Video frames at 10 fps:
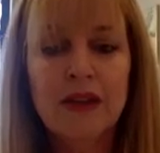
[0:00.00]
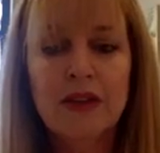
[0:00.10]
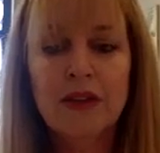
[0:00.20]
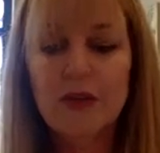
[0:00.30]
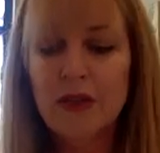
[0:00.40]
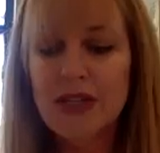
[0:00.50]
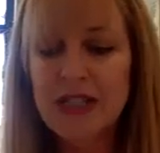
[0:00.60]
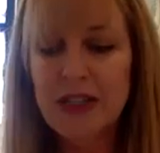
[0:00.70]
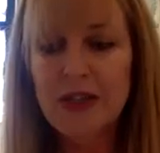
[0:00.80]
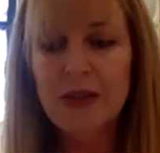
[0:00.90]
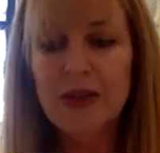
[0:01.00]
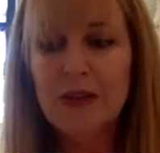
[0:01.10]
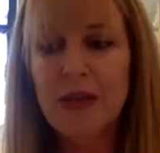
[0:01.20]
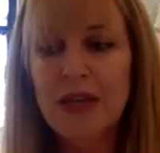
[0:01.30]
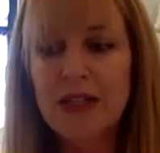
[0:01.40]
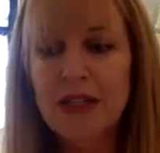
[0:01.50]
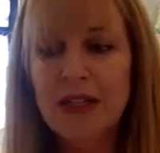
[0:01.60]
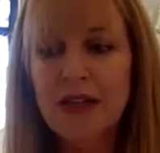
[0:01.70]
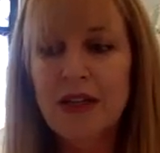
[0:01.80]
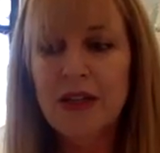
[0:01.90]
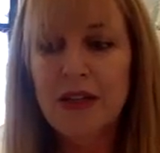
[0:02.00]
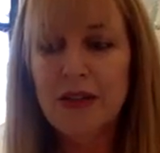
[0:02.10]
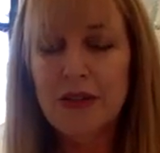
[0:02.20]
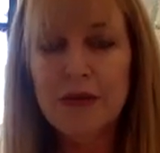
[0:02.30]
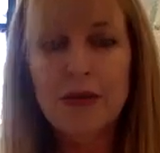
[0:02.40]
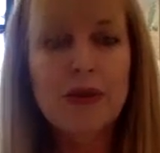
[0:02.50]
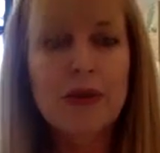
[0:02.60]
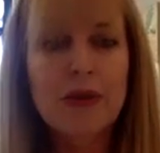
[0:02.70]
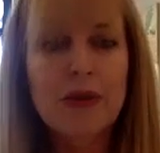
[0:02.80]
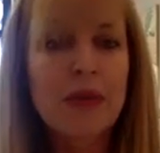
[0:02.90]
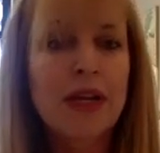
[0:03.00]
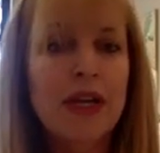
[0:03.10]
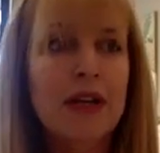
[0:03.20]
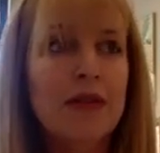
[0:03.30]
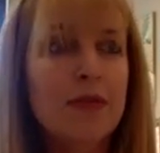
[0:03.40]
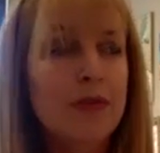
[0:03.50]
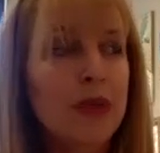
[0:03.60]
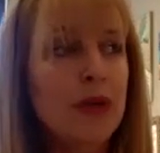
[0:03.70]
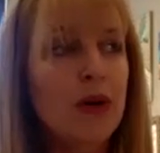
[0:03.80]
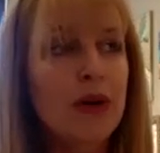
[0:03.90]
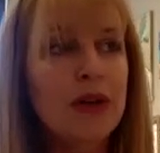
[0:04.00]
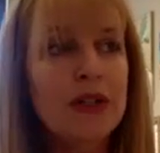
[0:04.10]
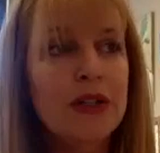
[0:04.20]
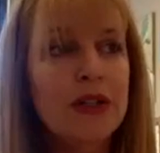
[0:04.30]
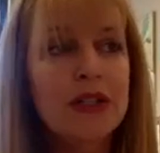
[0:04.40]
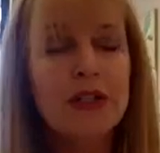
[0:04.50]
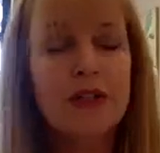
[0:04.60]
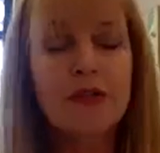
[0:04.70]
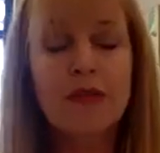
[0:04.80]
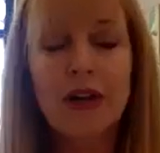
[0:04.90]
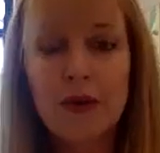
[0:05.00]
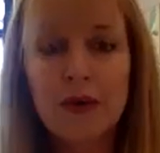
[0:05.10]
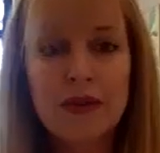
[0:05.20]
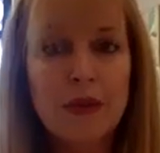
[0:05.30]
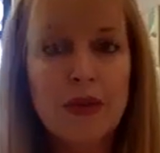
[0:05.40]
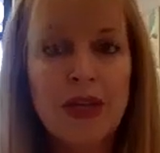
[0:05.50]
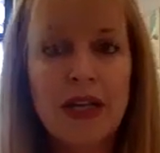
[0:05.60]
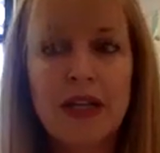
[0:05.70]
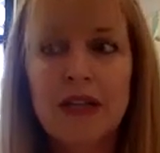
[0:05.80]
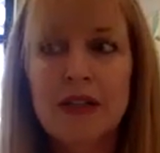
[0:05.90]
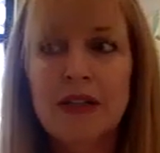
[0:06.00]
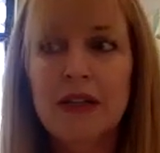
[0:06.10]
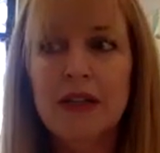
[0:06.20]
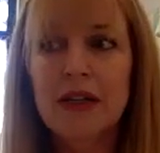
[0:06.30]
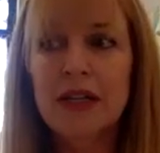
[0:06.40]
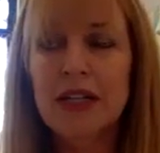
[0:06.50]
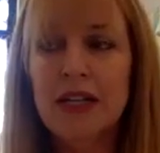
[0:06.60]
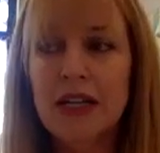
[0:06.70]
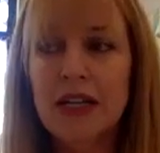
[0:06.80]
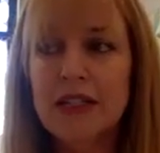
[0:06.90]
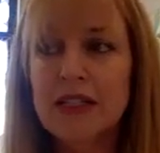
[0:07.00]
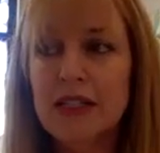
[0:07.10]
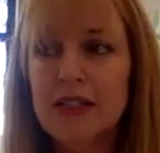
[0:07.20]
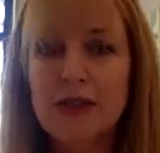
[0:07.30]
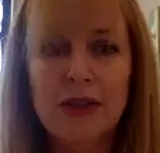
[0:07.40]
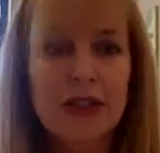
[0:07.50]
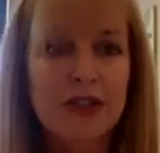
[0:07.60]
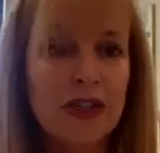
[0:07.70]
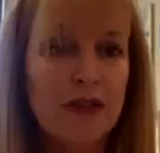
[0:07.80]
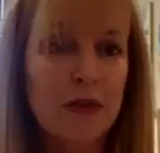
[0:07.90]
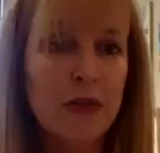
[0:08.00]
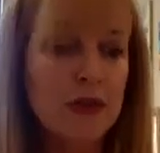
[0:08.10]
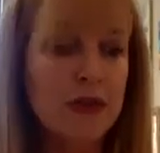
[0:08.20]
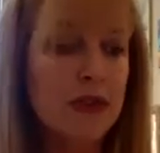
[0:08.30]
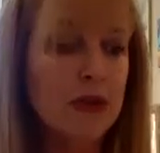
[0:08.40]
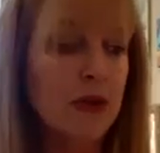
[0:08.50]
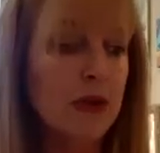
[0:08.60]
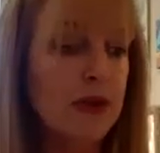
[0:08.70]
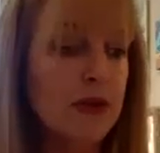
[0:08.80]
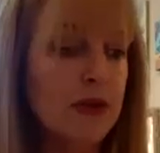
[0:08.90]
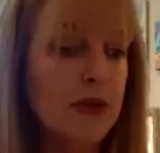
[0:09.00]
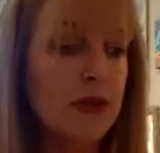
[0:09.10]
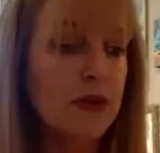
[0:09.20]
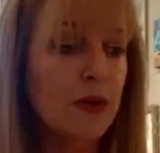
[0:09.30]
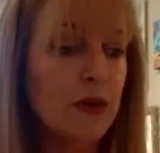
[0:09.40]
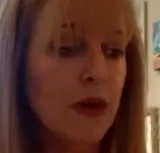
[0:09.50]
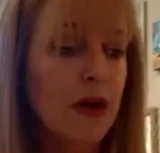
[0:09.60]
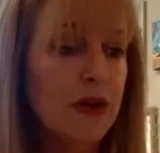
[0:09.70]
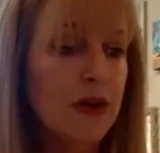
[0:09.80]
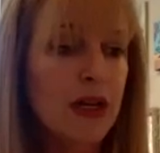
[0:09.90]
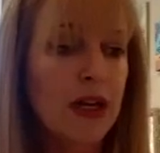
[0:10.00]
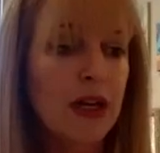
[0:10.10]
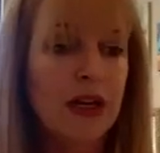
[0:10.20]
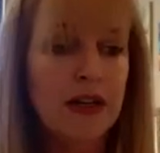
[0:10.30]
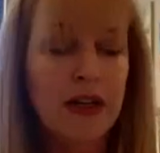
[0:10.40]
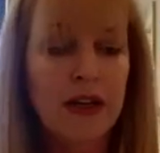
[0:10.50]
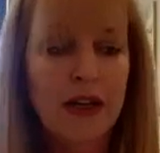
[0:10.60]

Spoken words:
So continue expanding through the planet, beyond and around the planet, connecting to each and every person on this call, and